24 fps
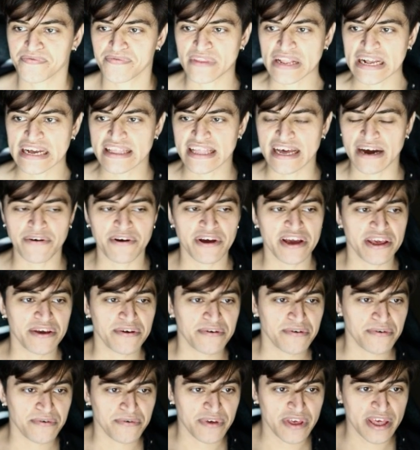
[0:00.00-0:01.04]
That way
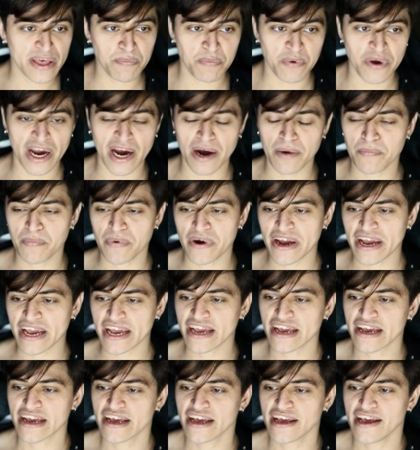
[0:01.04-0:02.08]
you keep your outbreak,
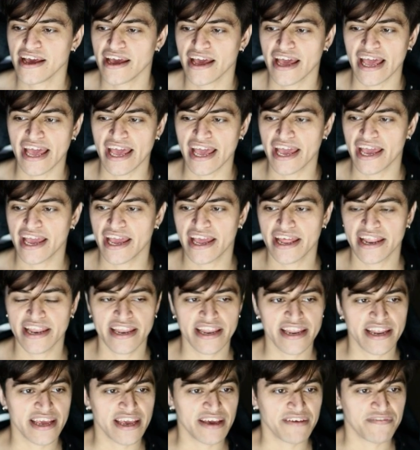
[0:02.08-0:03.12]
and
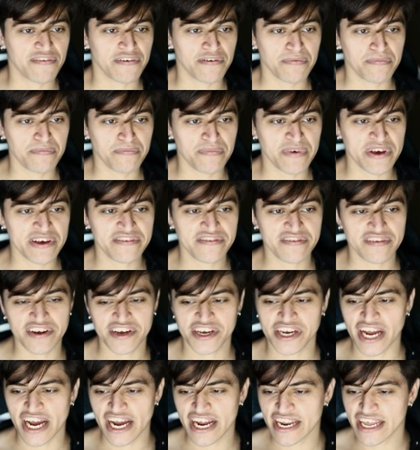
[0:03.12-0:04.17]
if you miss the
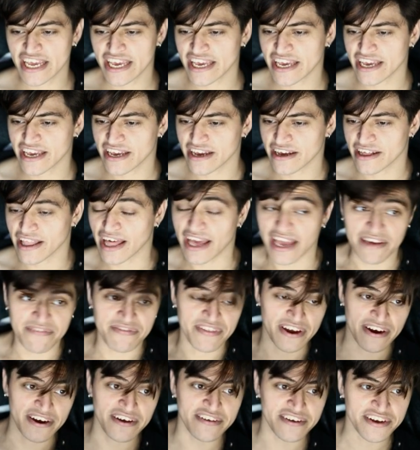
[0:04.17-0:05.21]
shiny, like if
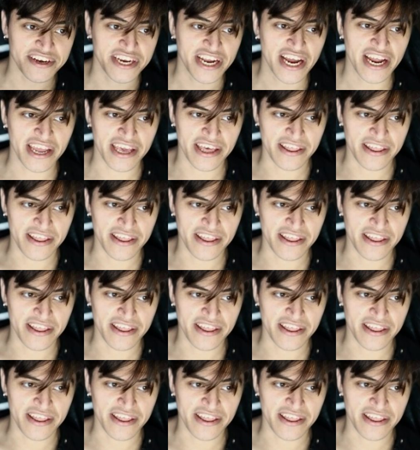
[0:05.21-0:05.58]
there is a shiny in the